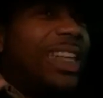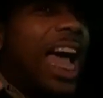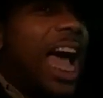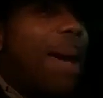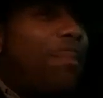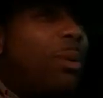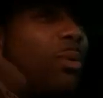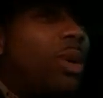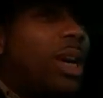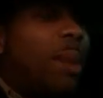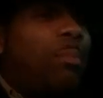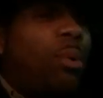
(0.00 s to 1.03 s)
to happen
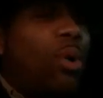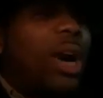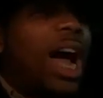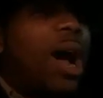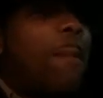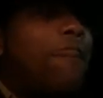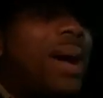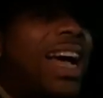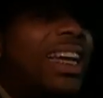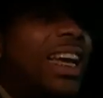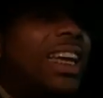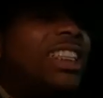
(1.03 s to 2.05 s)
when I pour out
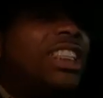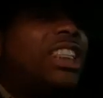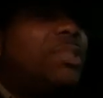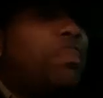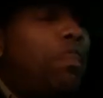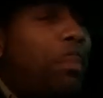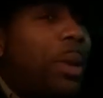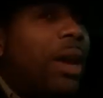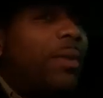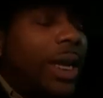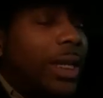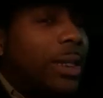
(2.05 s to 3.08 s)
my
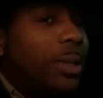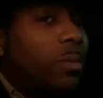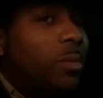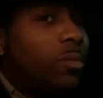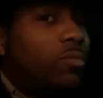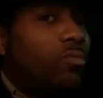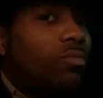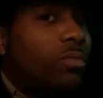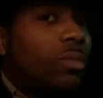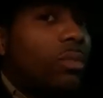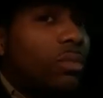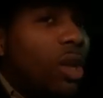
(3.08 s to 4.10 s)
spirit
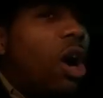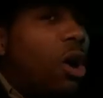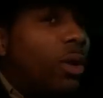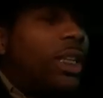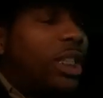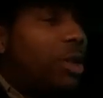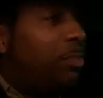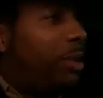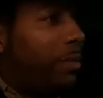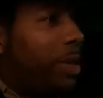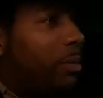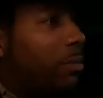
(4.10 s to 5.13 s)
the Holy
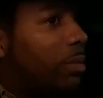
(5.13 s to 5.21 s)
Spirit.